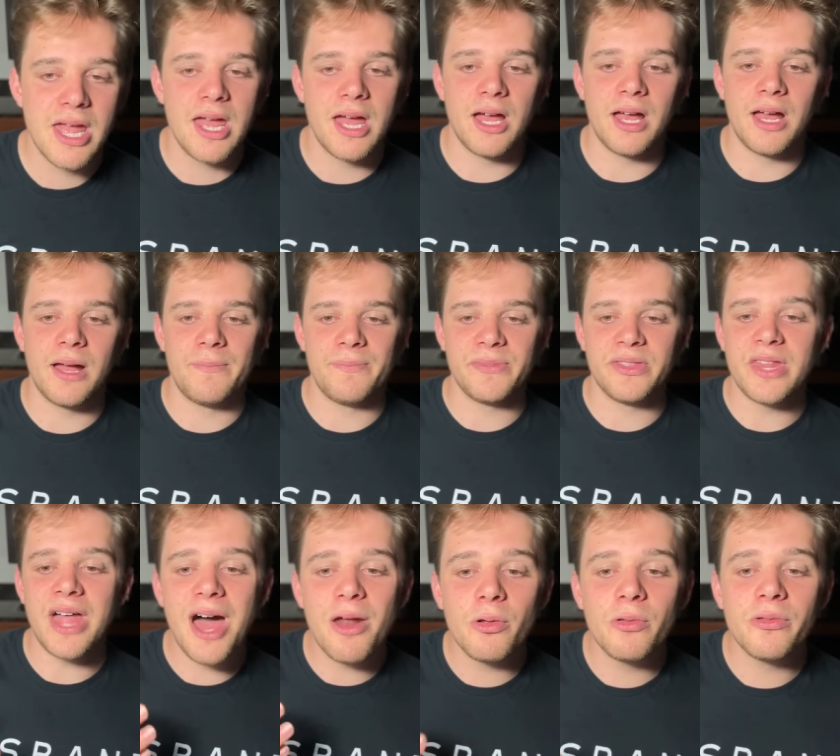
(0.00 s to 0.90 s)
Um,
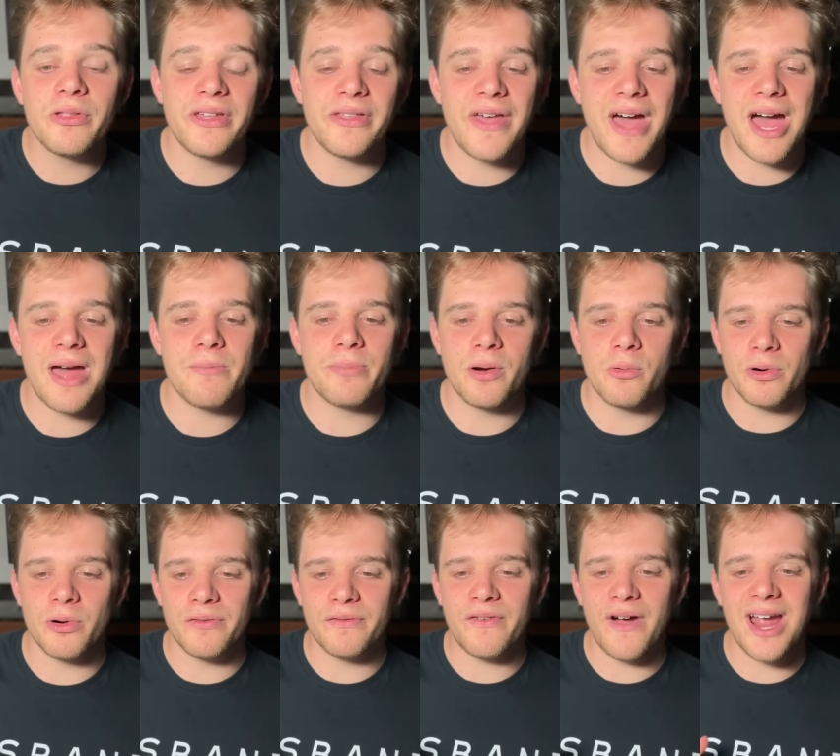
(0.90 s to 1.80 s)
not only that, but we're
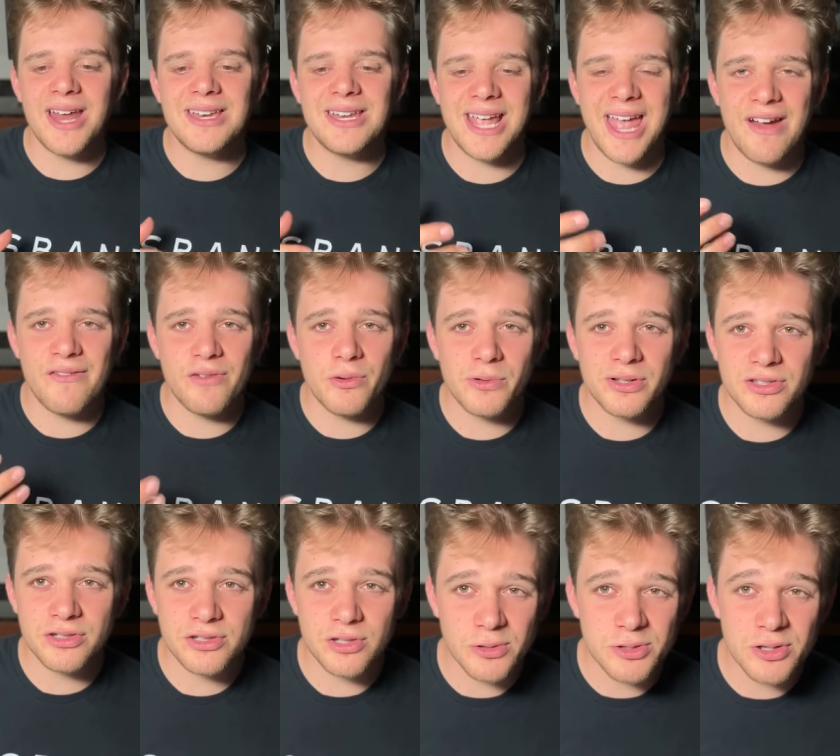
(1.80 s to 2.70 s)
finding everyone's
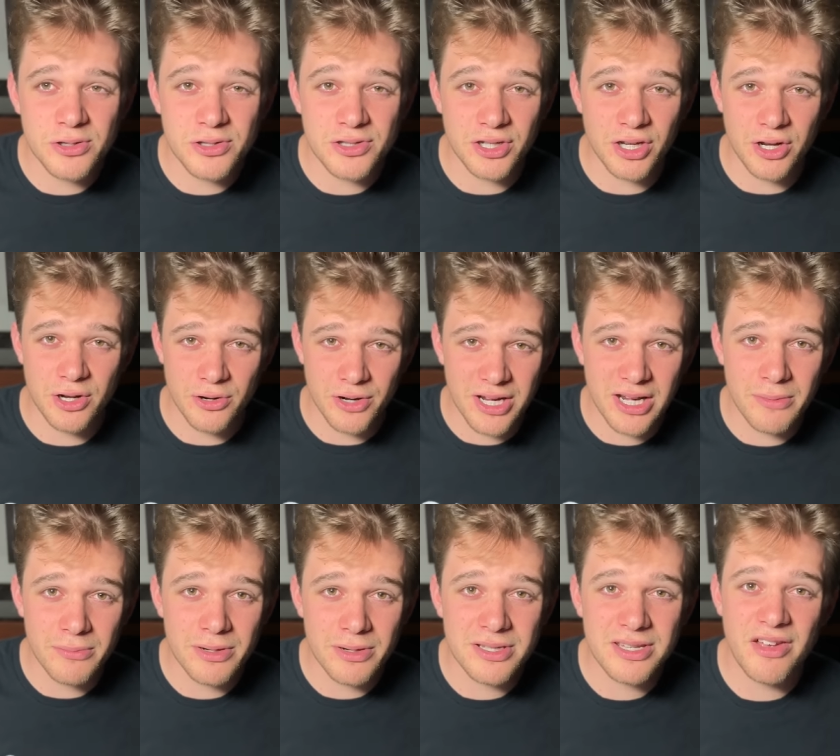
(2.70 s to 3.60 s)
social security
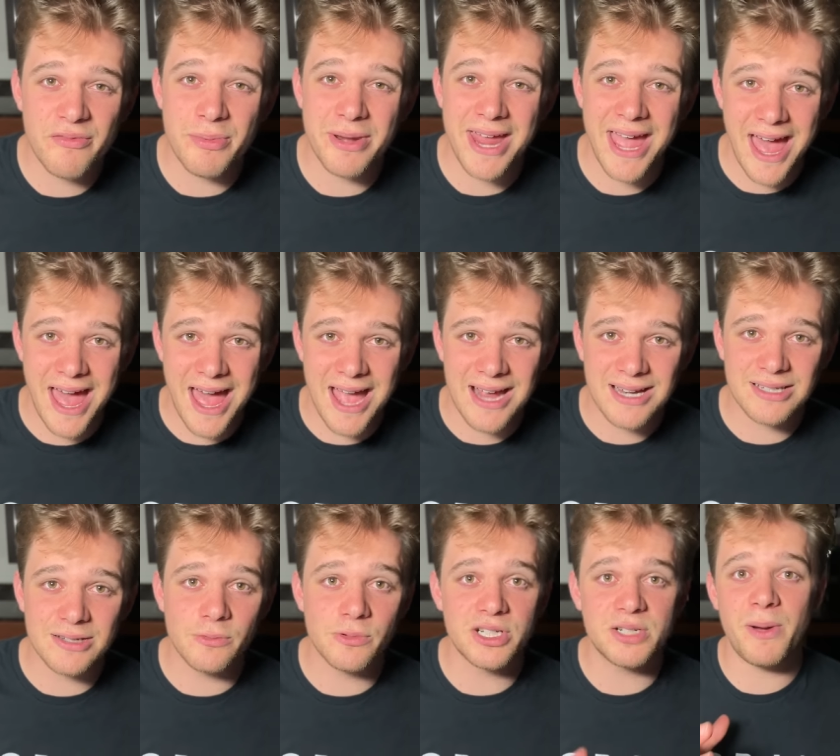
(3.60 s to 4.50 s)
numbers have been hacked,
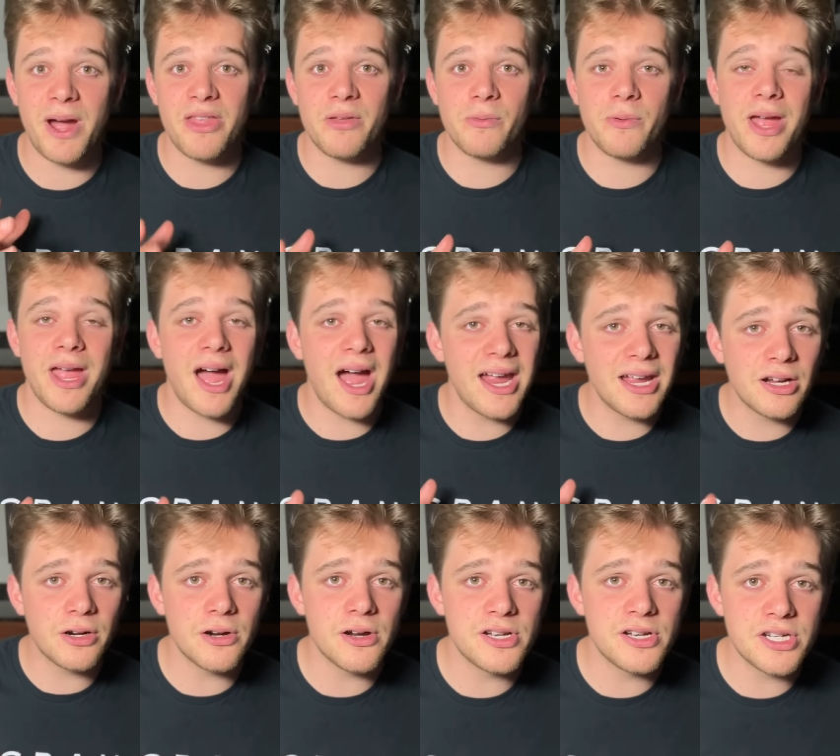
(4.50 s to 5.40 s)
which, by the way, I
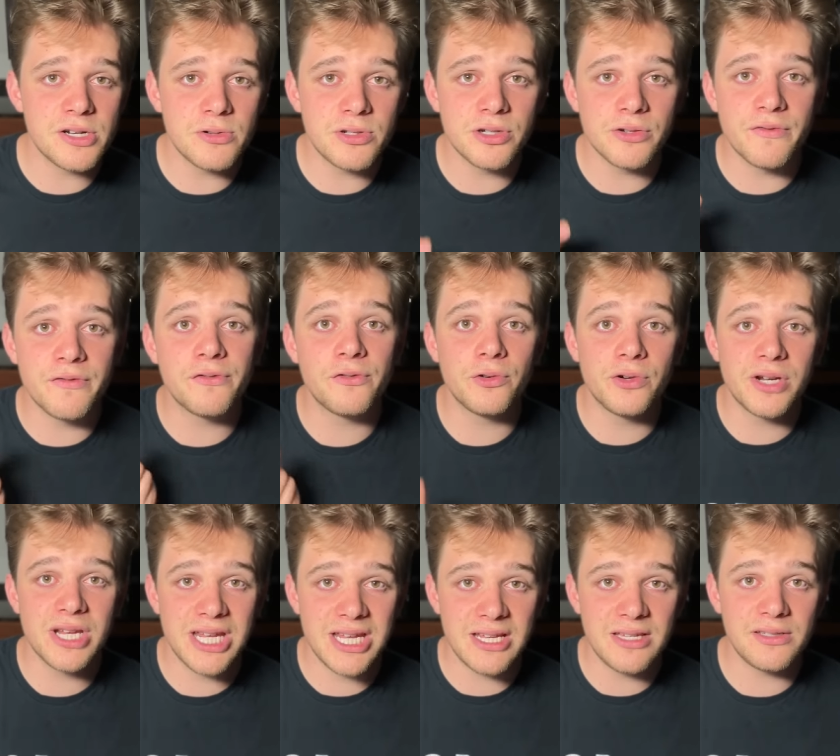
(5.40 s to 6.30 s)
encourage you to
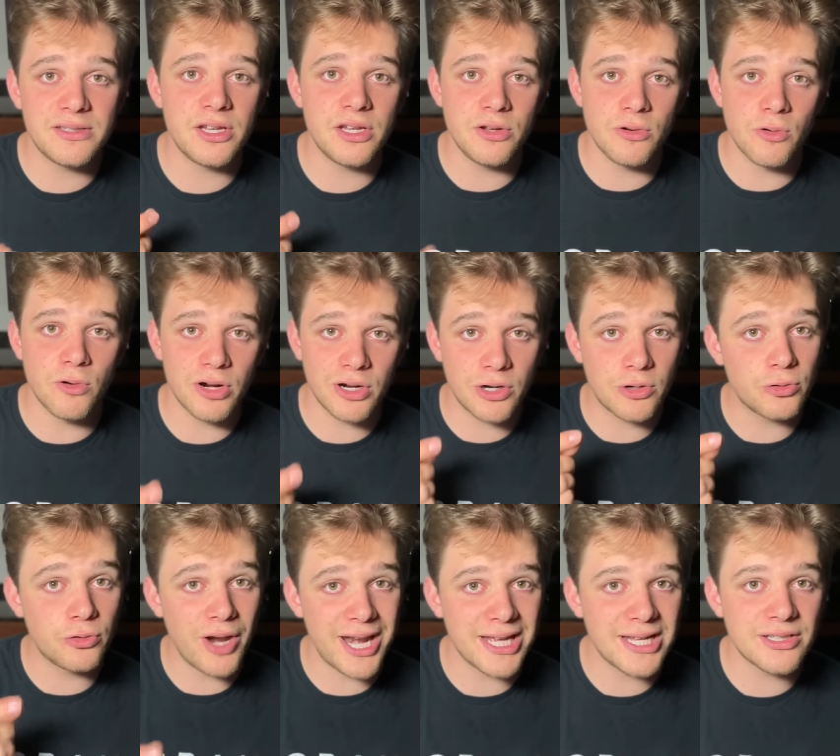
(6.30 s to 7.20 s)
freeze your
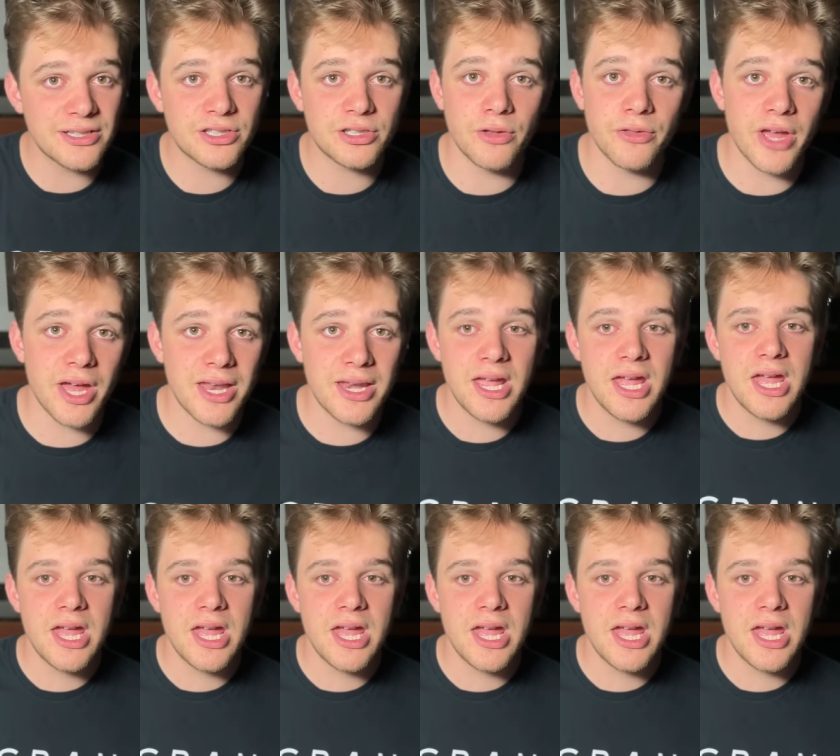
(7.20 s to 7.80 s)
credit so that